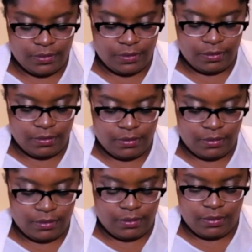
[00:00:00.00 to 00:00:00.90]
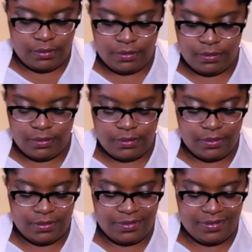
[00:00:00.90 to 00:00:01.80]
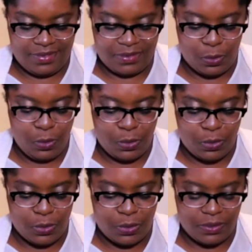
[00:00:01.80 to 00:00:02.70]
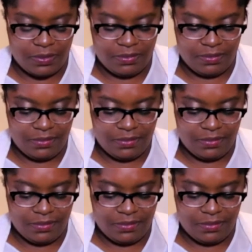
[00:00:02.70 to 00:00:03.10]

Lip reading: This person isn't speaking.